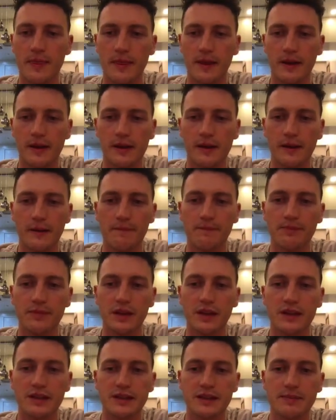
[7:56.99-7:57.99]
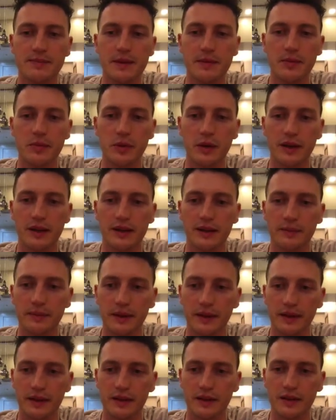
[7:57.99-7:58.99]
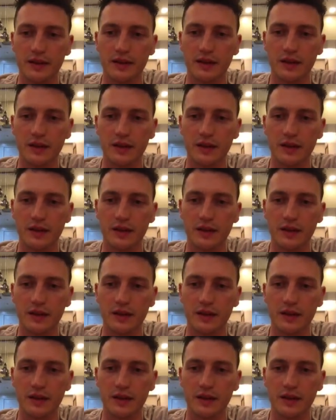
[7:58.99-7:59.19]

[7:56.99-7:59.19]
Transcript: You can see people were clipping it